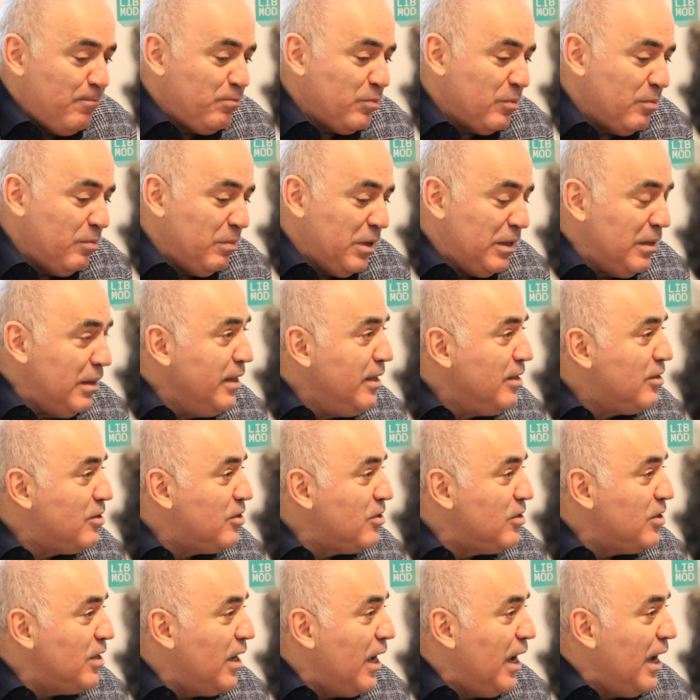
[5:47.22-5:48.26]
Middle
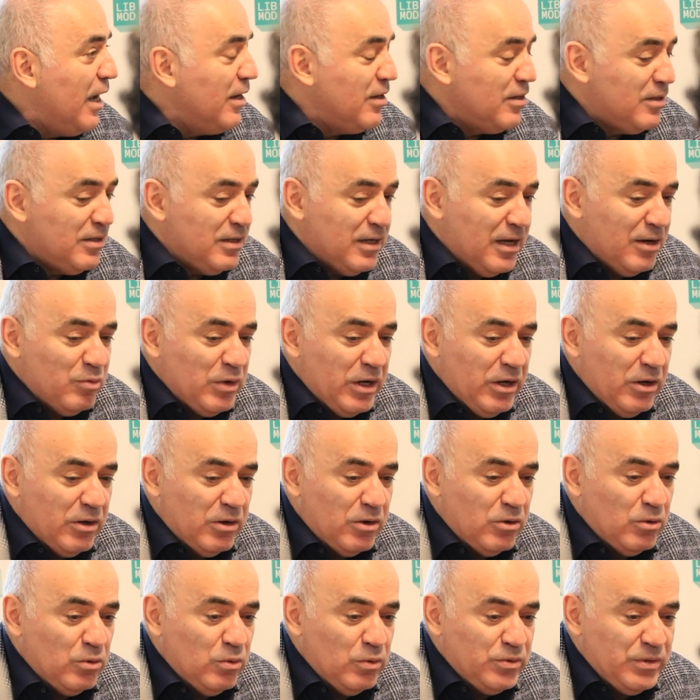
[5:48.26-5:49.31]
East, and we
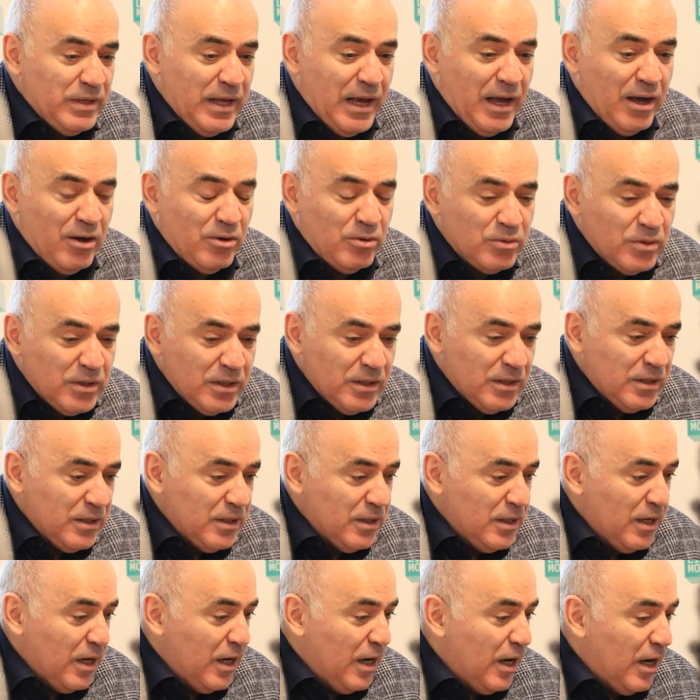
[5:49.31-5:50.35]
all now
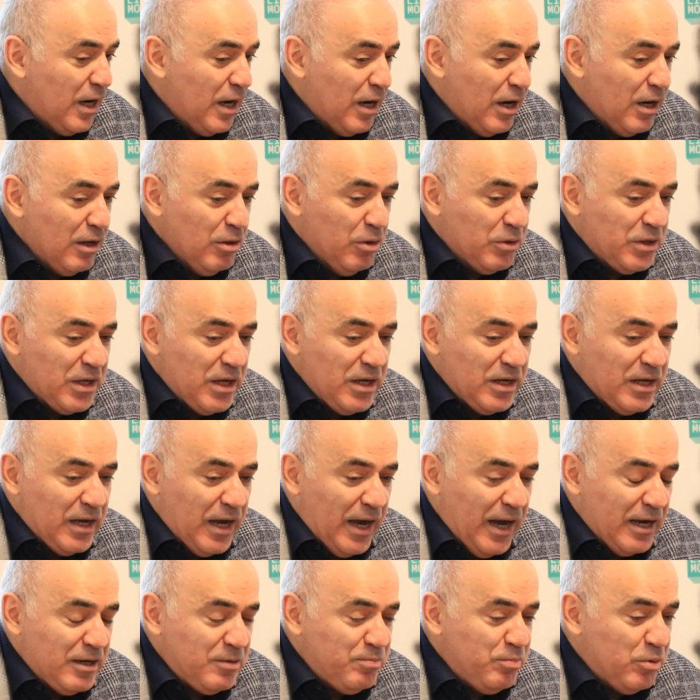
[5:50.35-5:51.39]
are looking
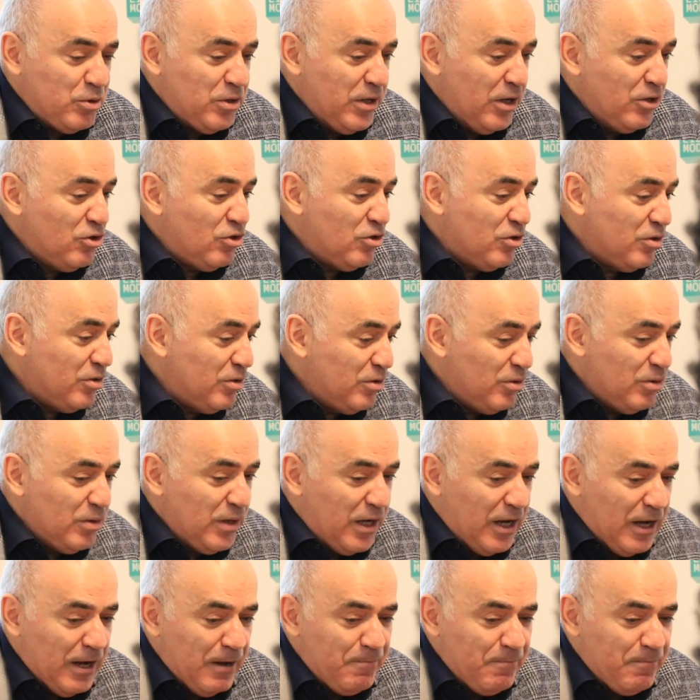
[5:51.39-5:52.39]
at potential